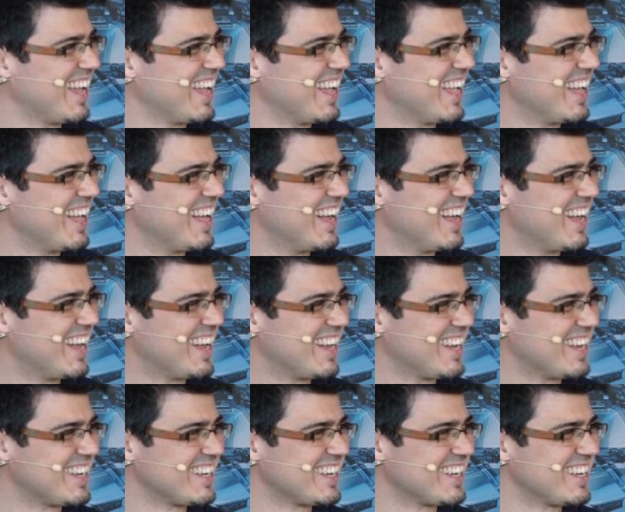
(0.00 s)

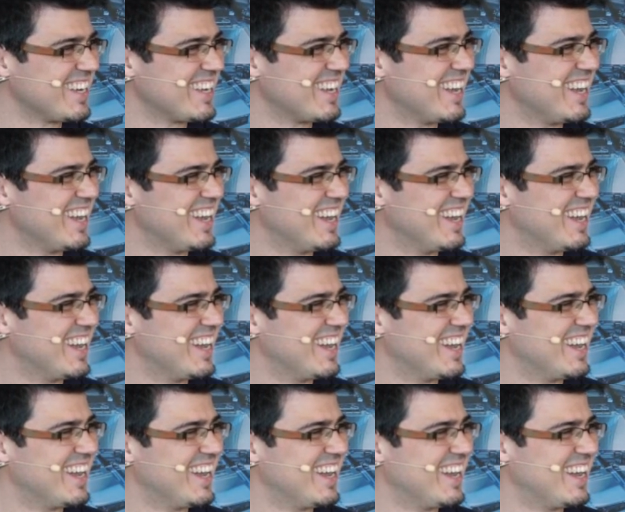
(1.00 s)

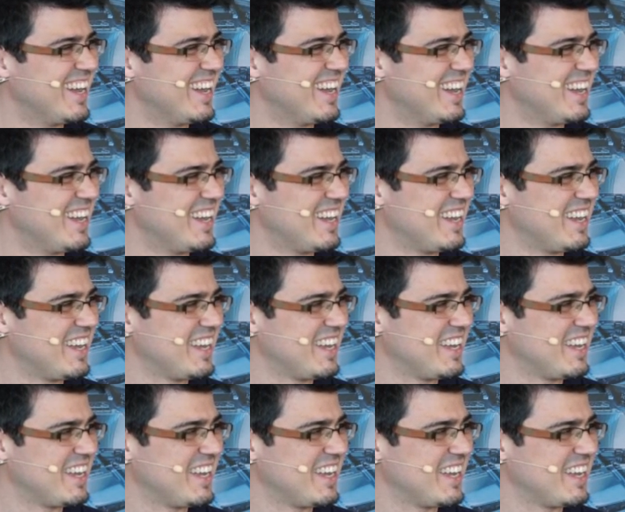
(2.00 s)

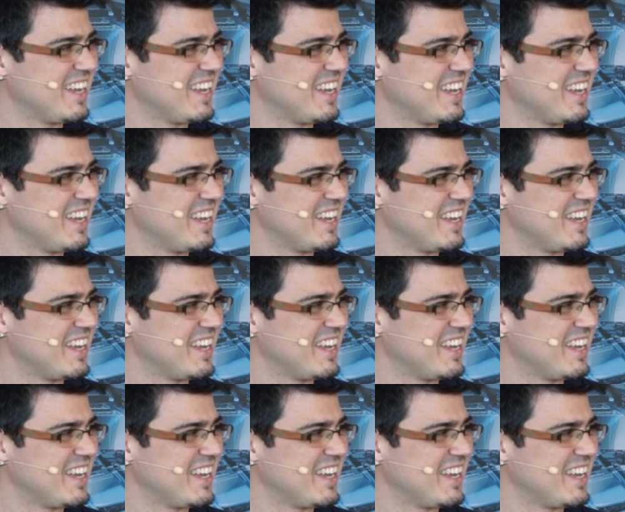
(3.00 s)
[no speech]